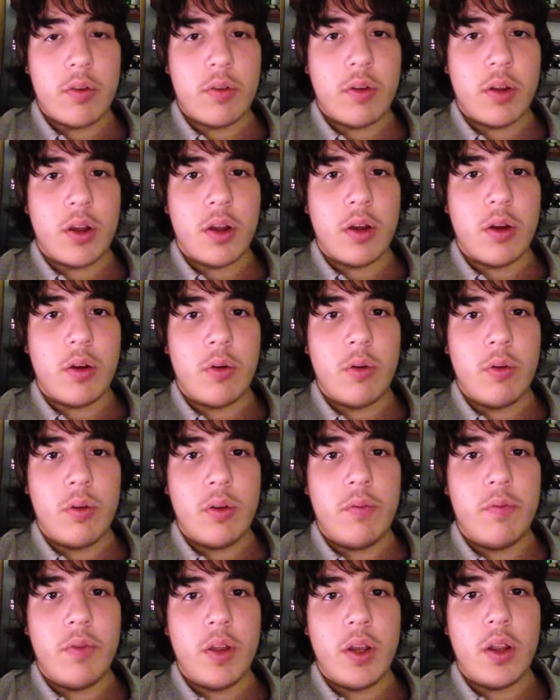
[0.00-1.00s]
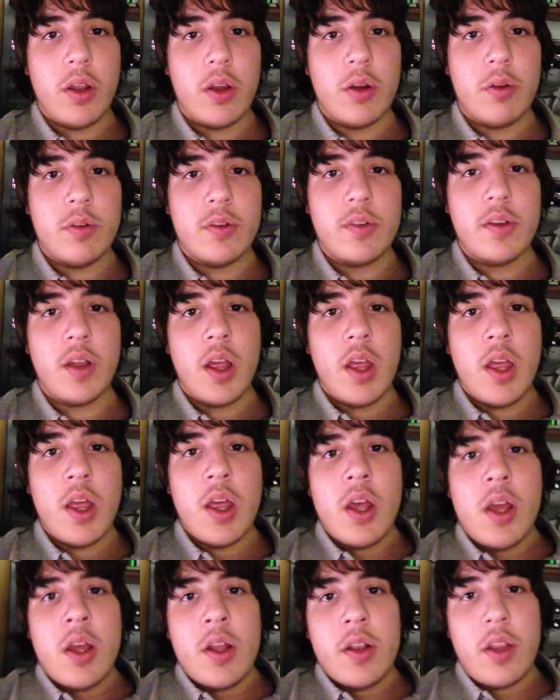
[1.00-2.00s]
uh, old videos,
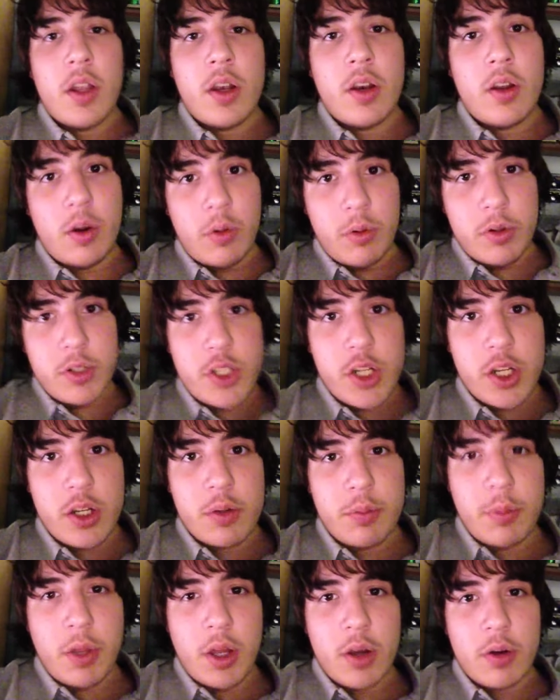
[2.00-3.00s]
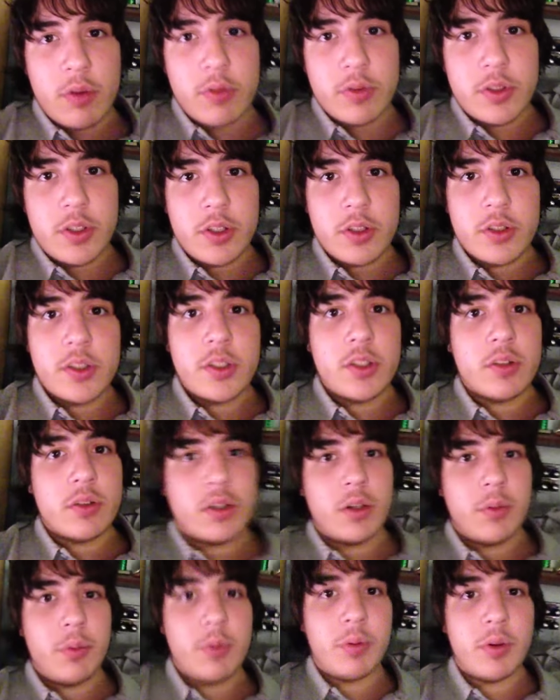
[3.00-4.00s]
then go and check them out. They're still
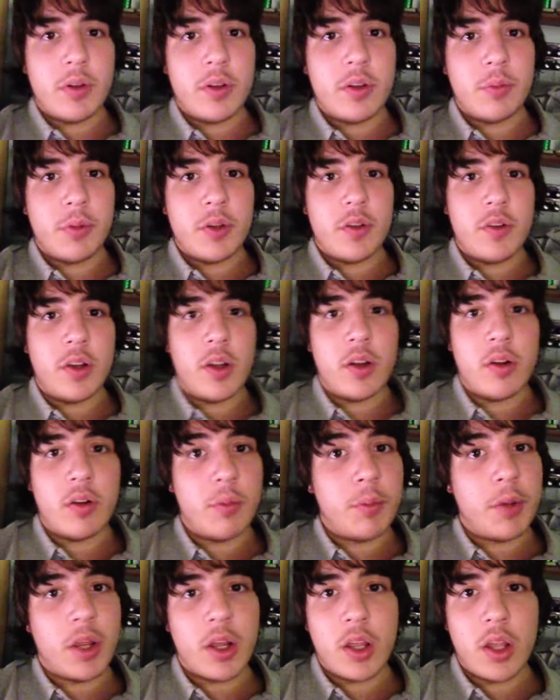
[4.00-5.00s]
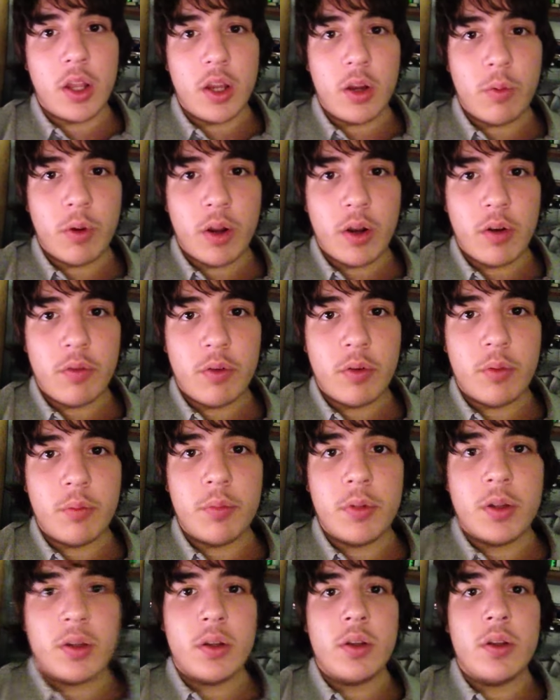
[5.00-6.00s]
gonna be posted on my channel. I'm not getting rid of
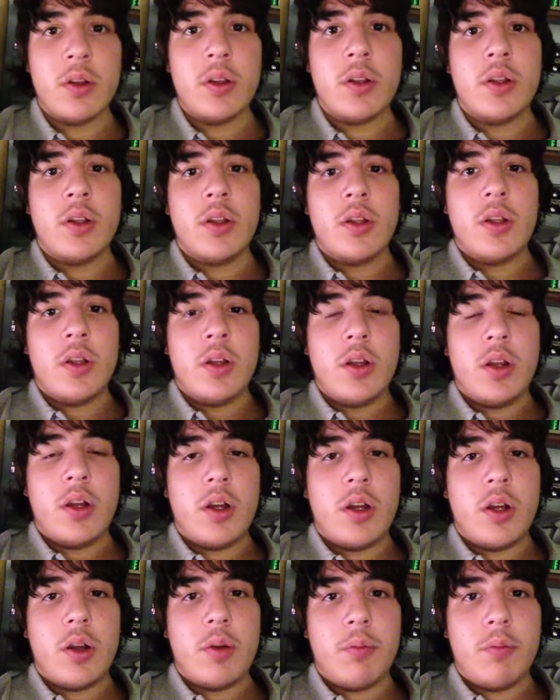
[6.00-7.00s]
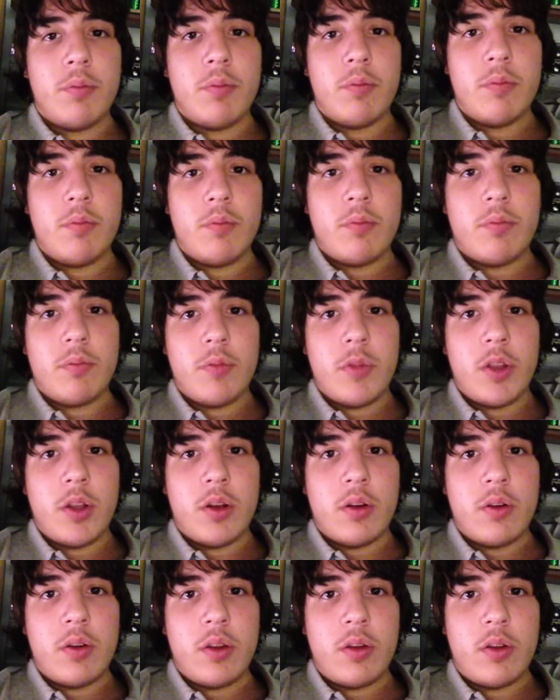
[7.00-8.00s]
them. Um, you
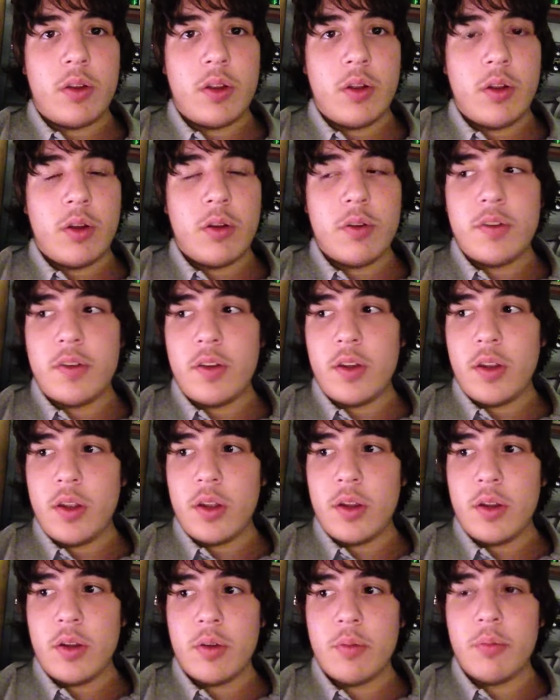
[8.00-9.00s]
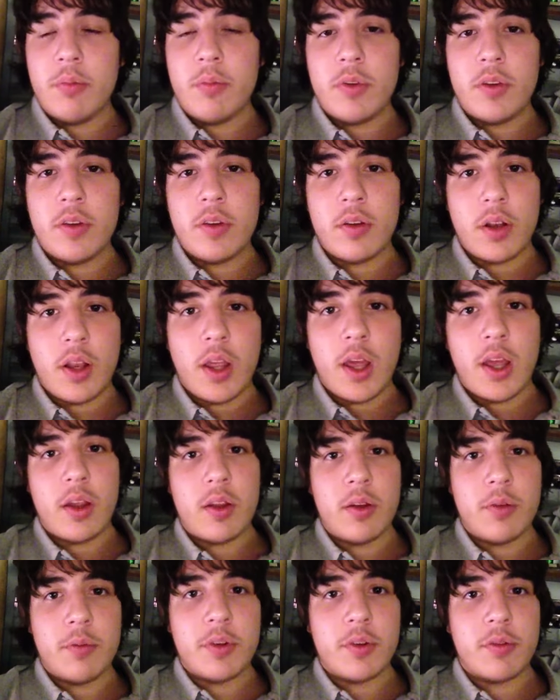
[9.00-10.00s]
know you can go see them, like
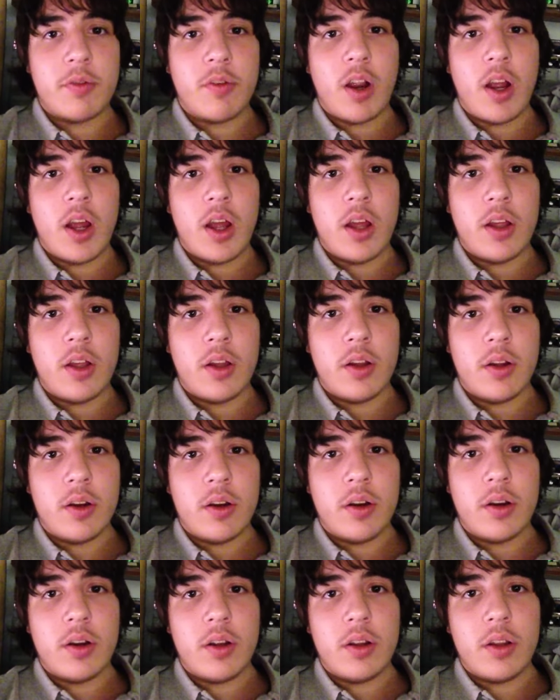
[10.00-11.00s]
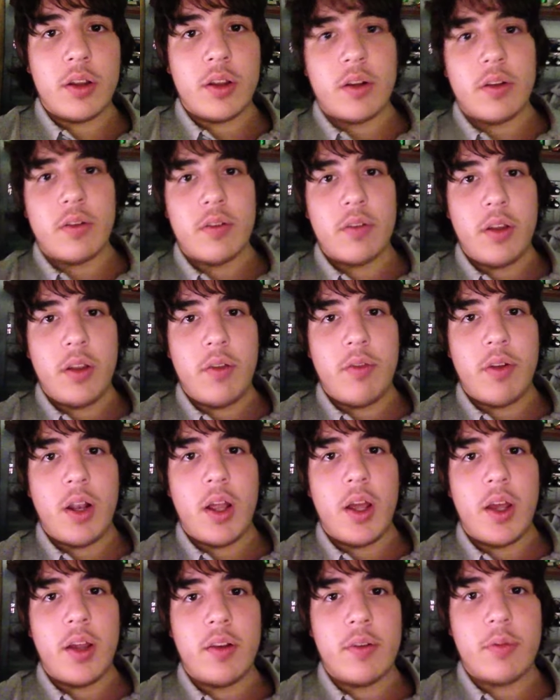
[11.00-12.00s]
them, subscribe, uh, you know, leave a
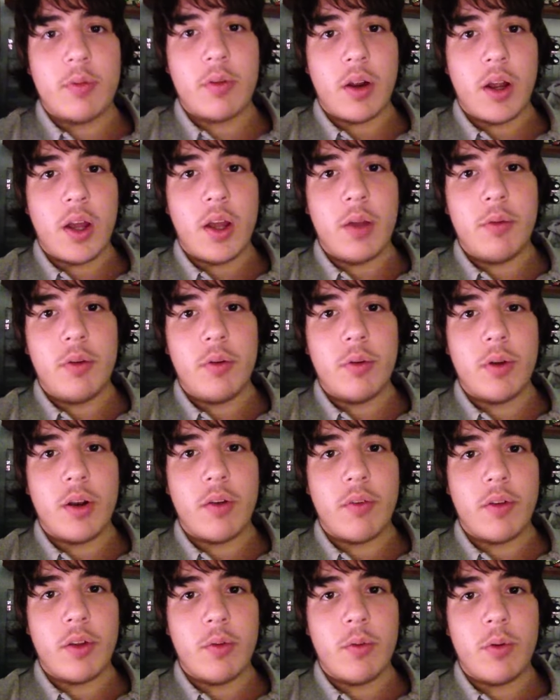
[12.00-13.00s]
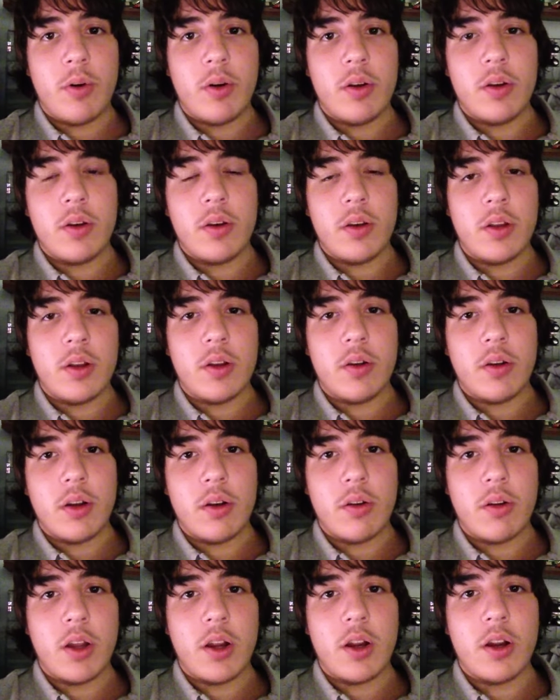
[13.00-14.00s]
like, subscribe, do whatever you want. You know, I
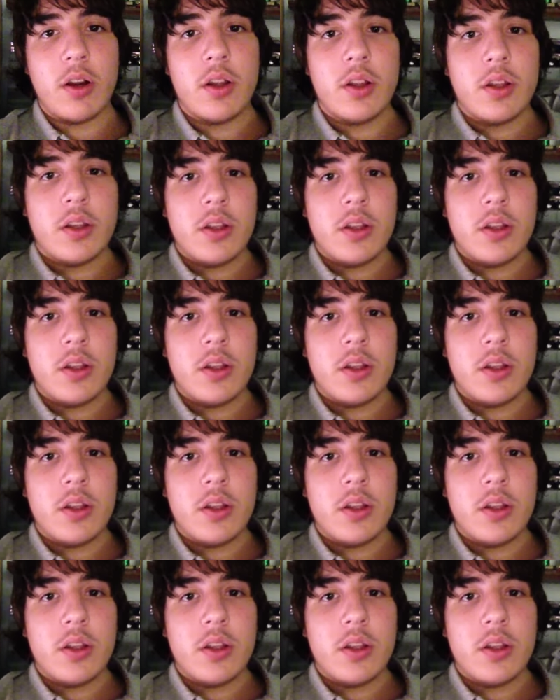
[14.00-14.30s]
don't care.